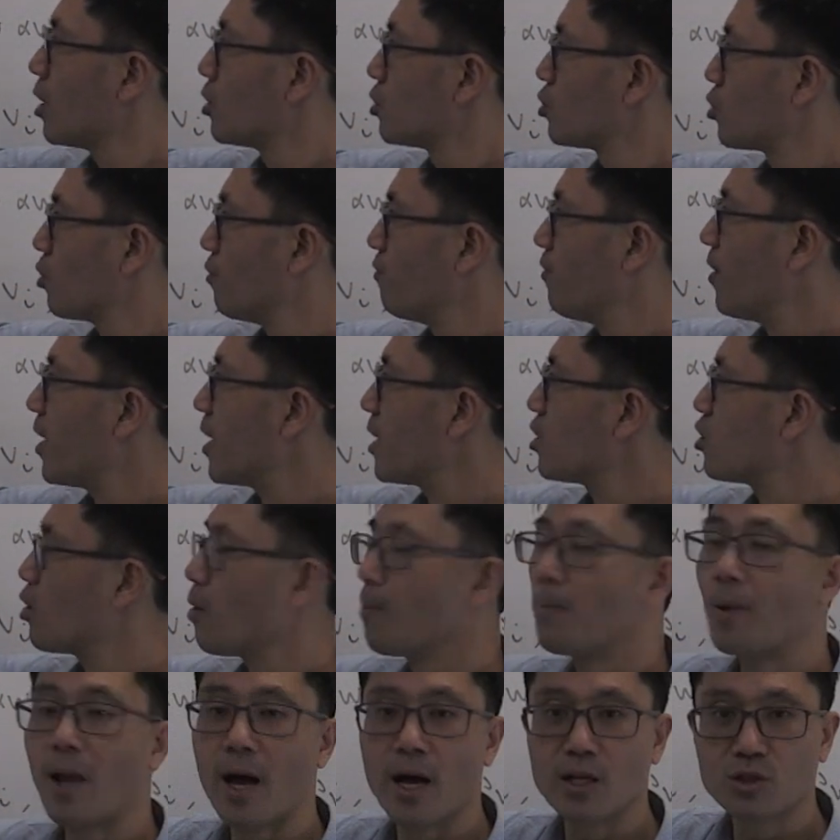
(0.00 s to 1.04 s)
to V, you
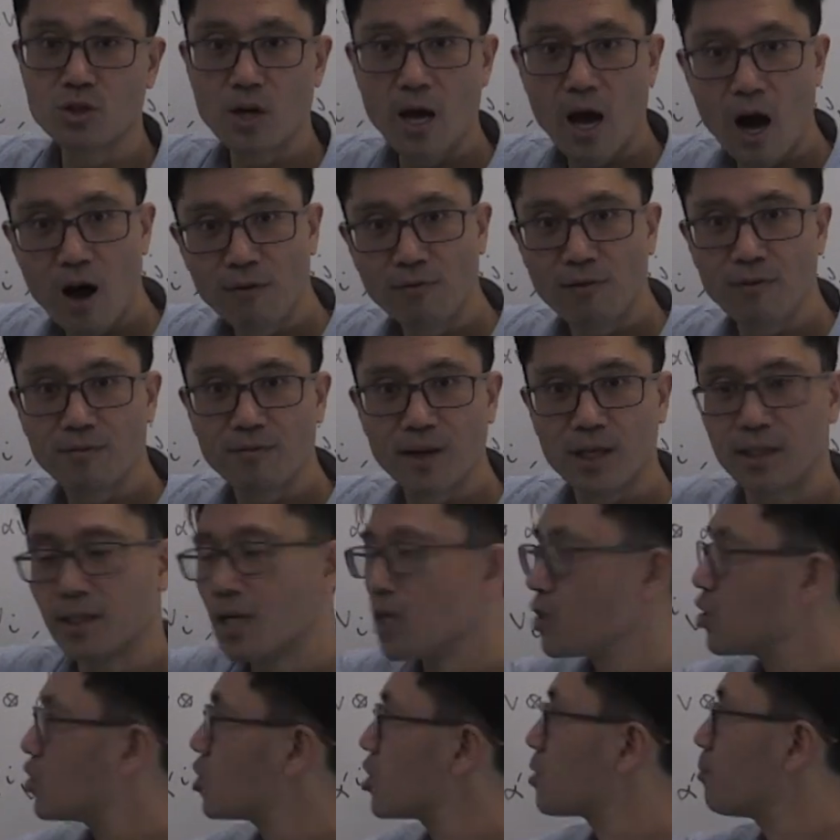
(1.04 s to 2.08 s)
apply it to alpha V?
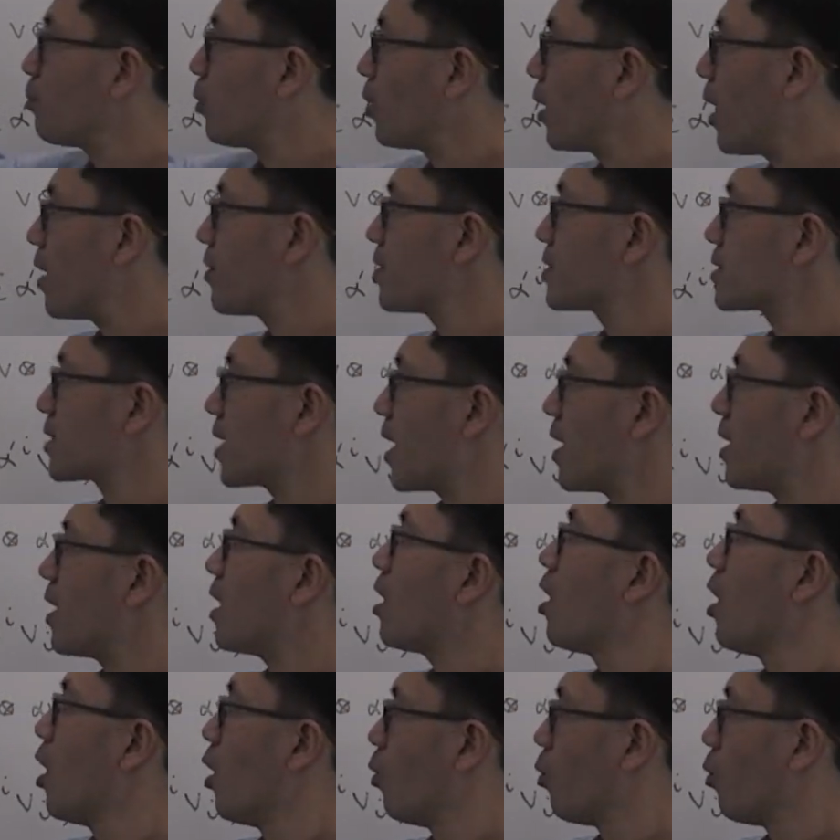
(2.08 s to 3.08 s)
Can you just pull out the scalar?